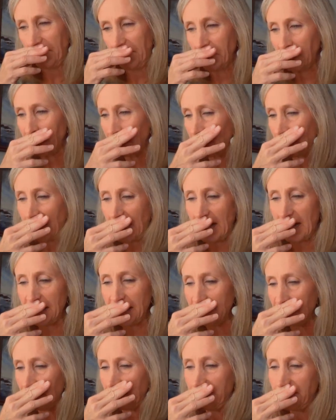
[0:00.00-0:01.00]

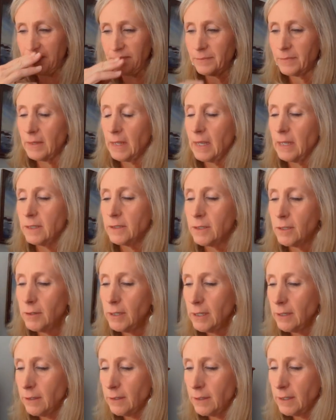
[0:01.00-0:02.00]
Sides. "So
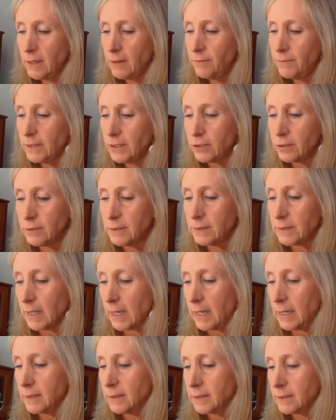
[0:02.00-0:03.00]
here are the official
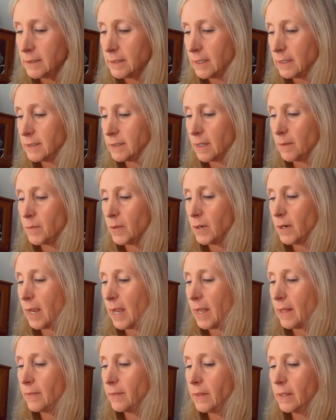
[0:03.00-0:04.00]
sides," said Summer
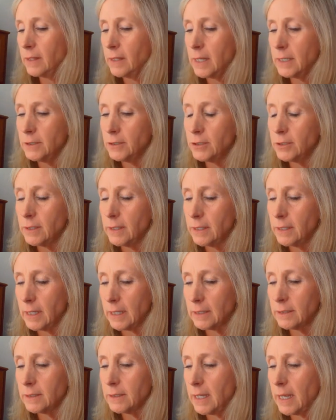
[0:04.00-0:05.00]
at the lunch the
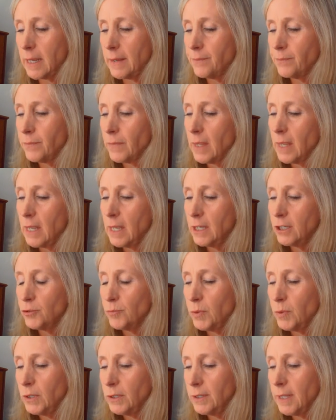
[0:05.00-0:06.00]
next day.
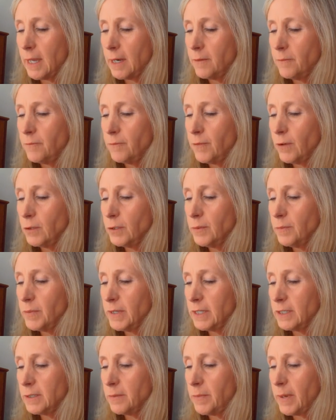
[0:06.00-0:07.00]
She pulled out a folded
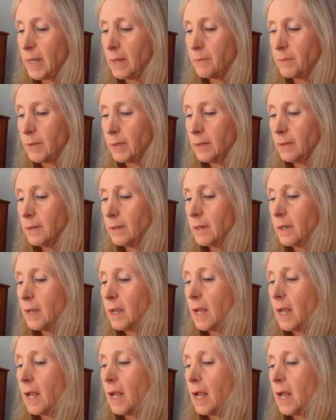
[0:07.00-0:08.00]
piece of paper,
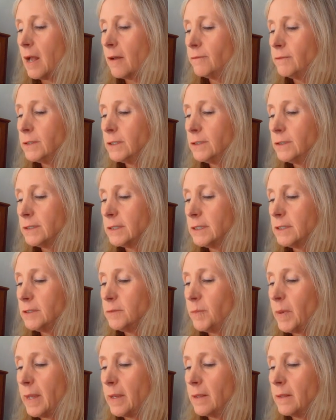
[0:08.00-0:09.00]
of loose
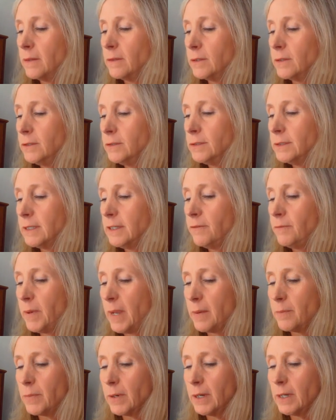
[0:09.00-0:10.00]
leaf
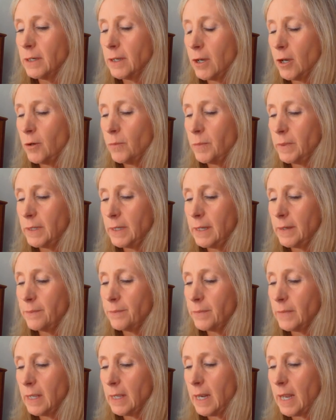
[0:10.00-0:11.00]
paper, and opened it.
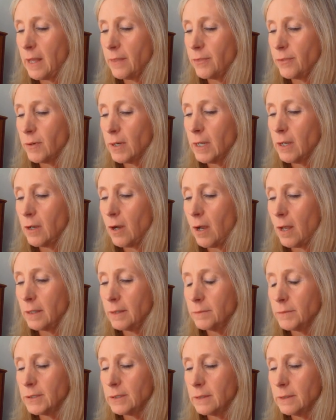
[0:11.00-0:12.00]
It had 3
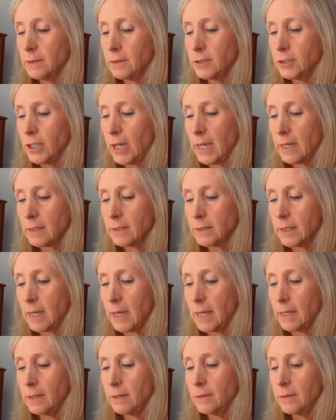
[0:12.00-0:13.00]
columns. Jack's
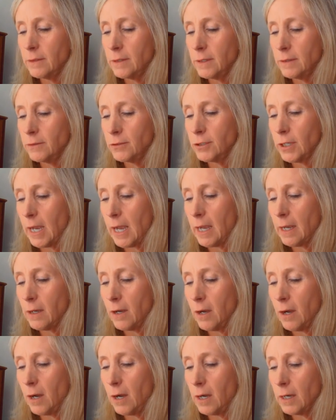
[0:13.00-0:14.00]
side:
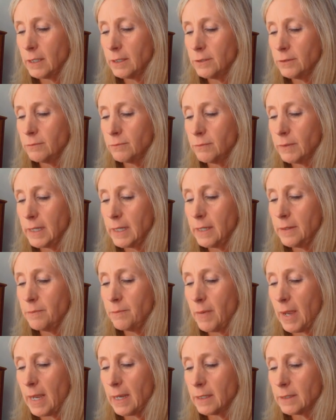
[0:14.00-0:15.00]
Jack, August, Reed,
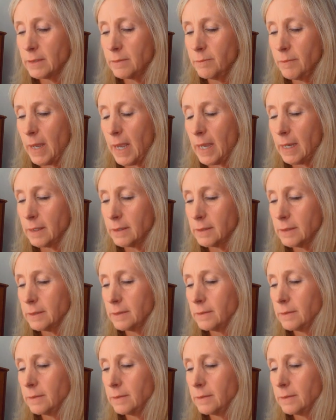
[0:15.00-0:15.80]
Max, and Max.